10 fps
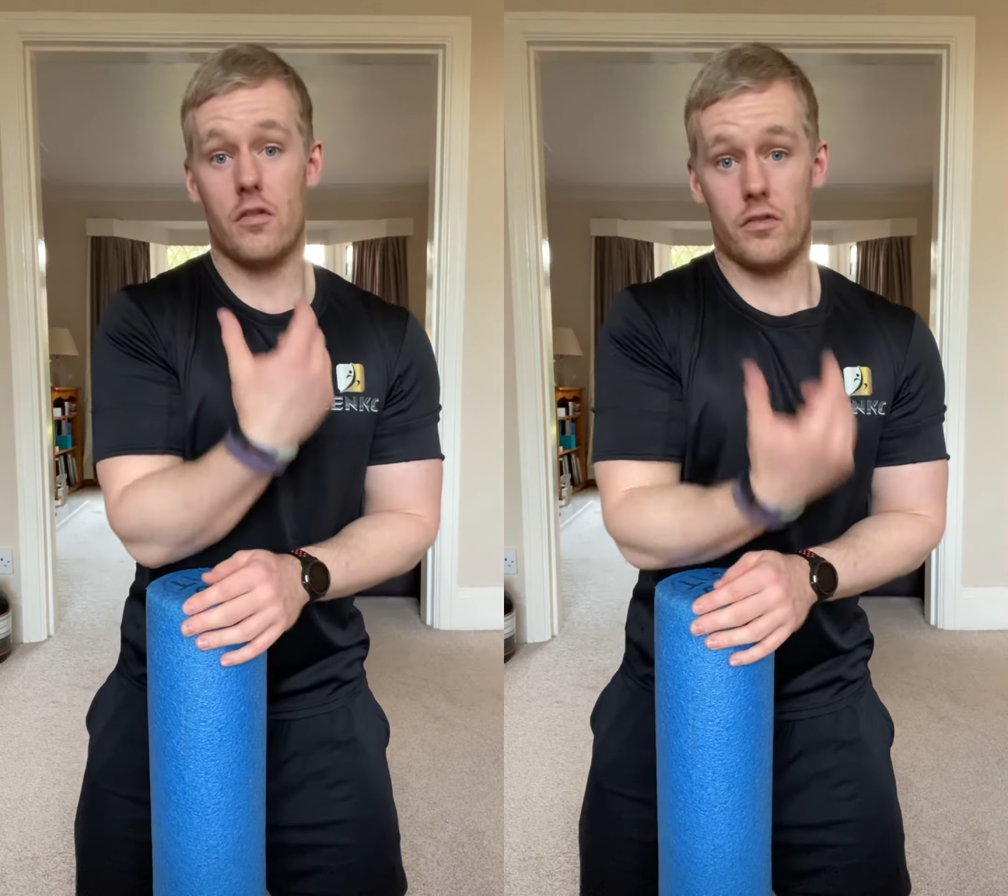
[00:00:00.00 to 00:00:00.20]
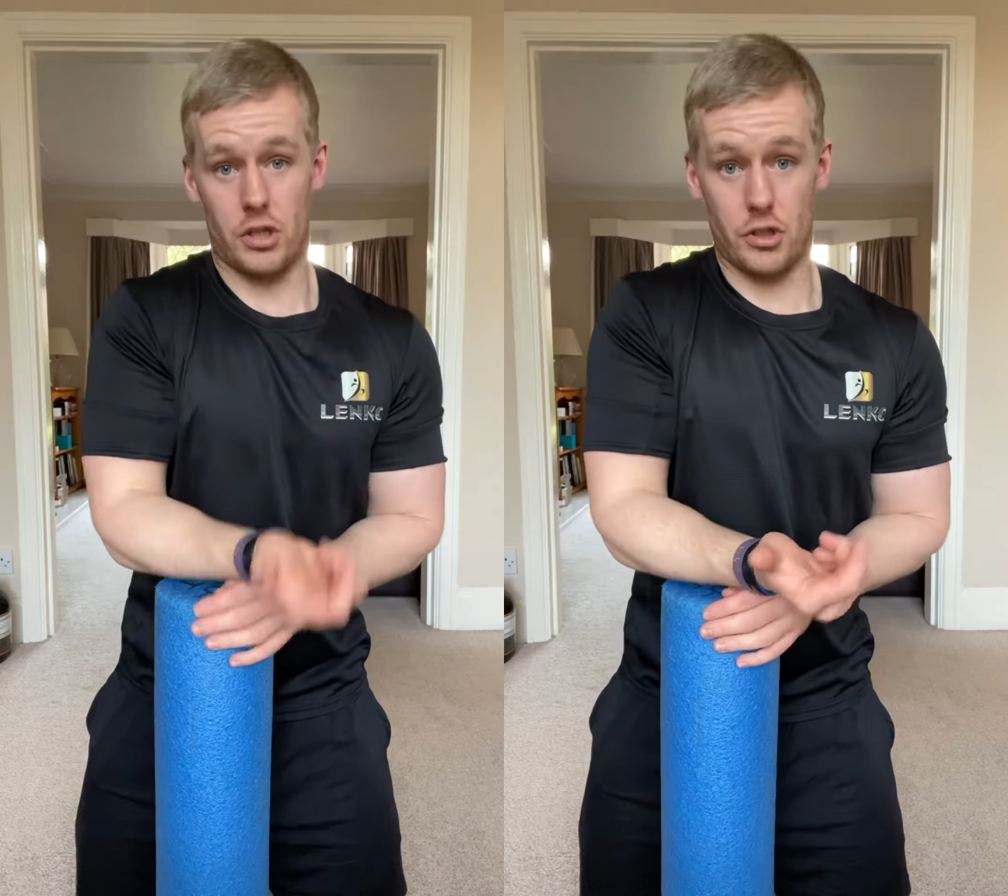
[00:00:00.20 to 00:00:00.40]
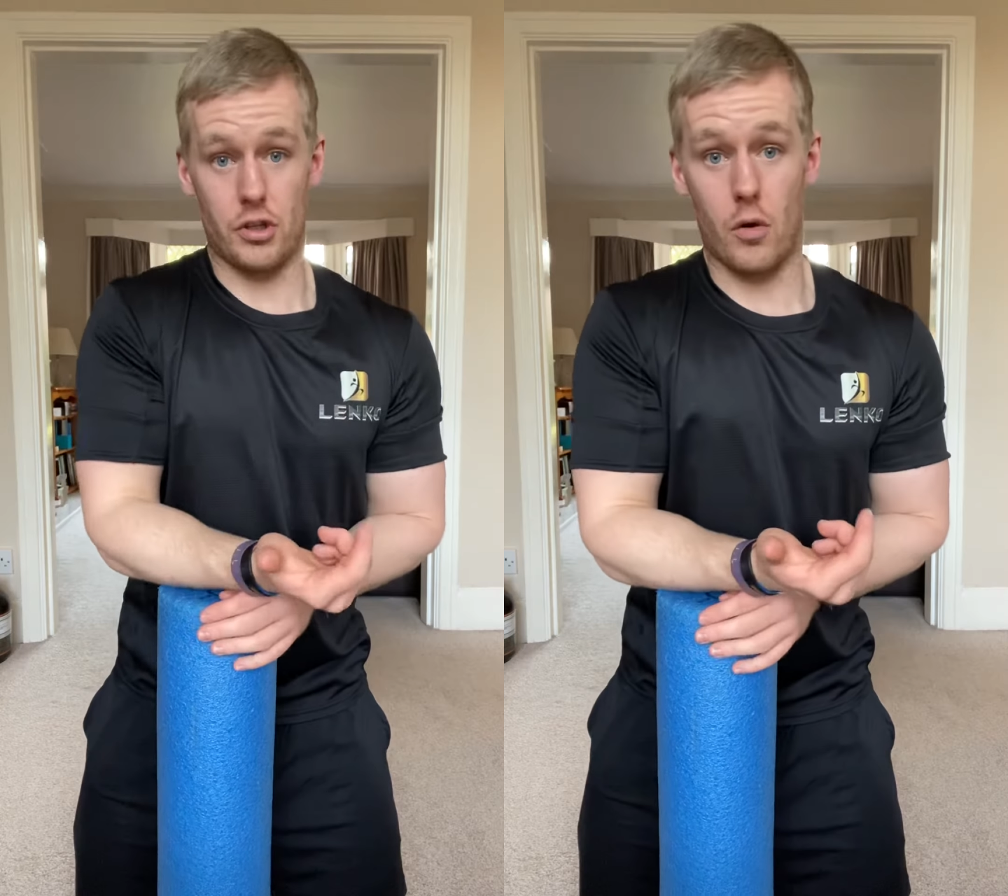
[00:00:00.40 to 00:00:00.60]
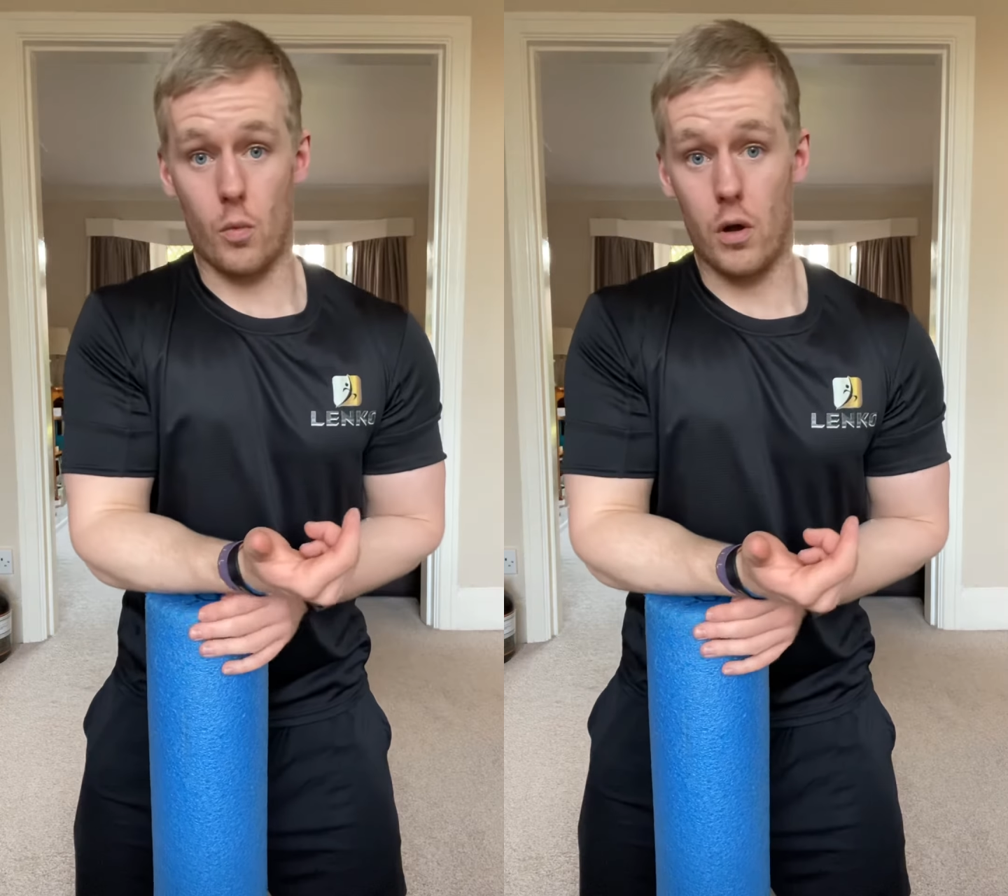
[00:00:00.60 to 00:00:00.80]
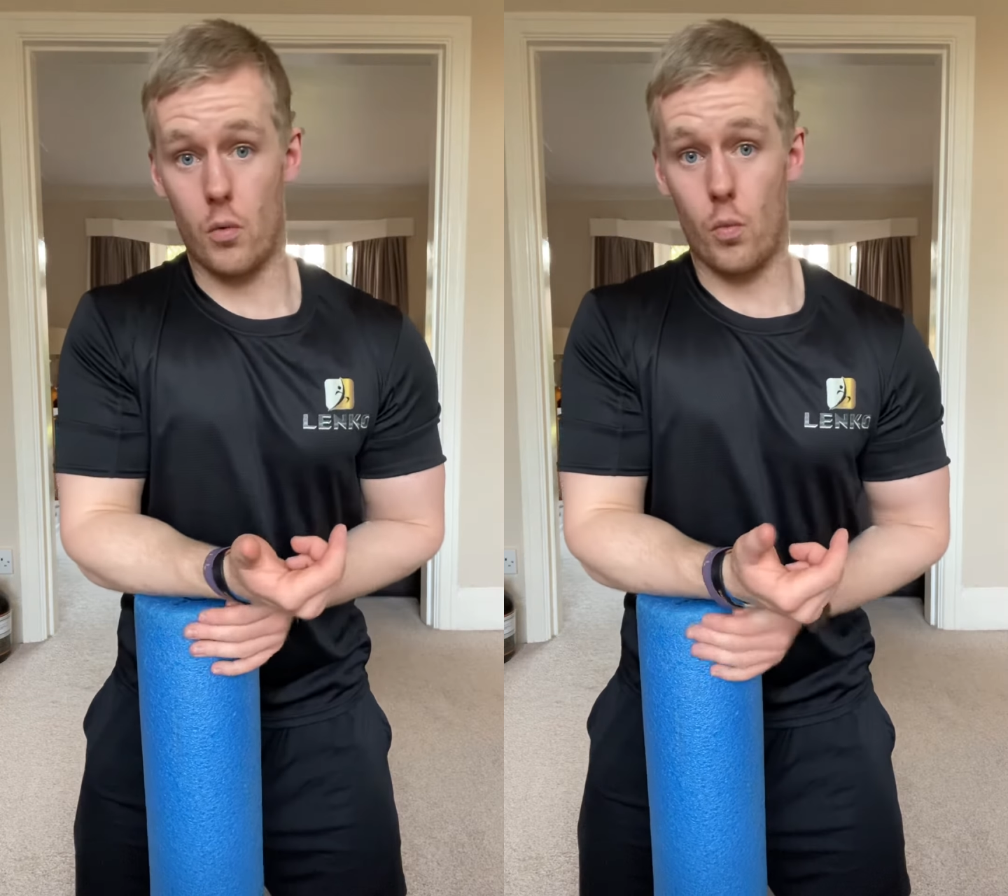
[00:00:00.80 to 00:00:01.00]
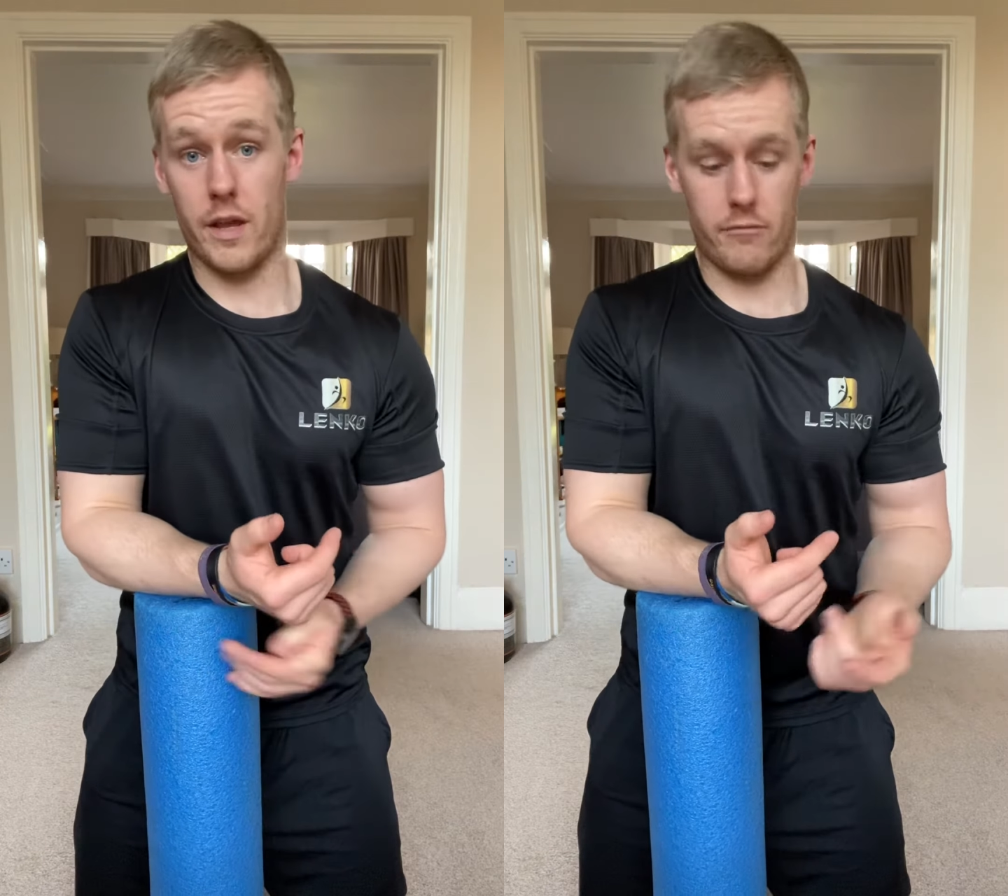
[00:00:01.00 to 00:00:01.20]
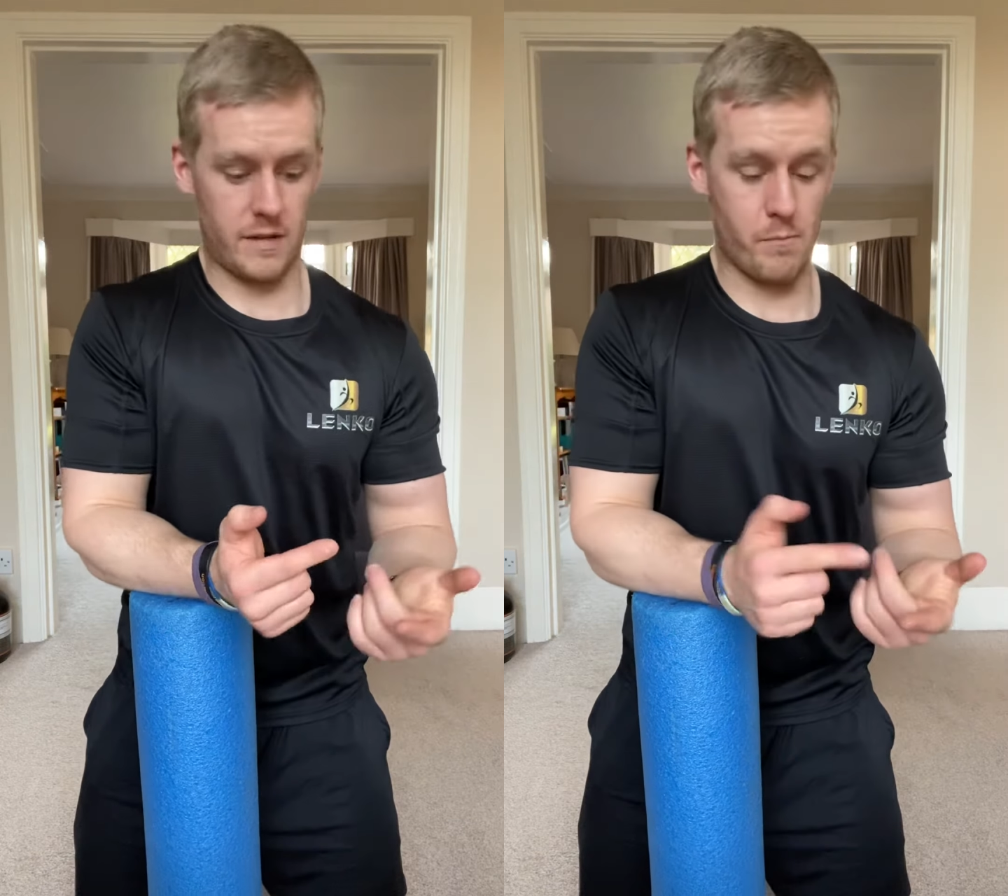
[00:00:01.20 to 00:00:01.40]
that you don't want, whether it's